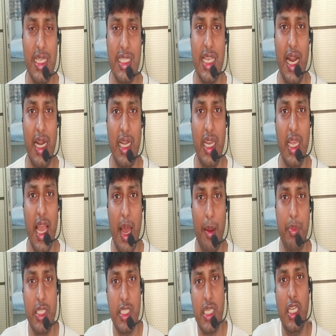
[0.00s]
exactly
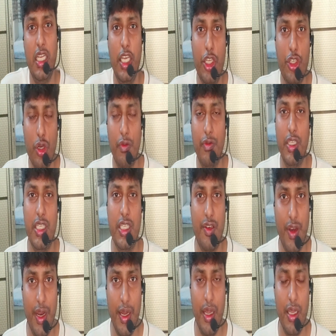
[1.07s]
happens in each of these
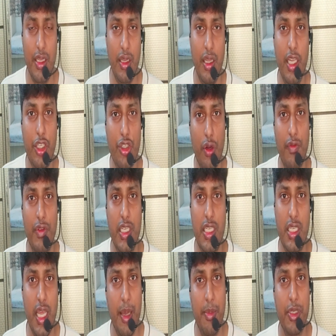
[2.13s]

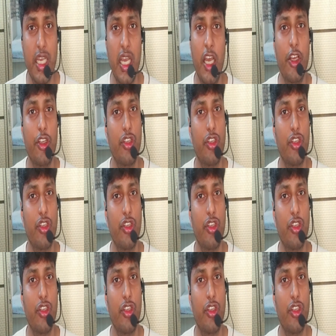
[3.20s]
steps.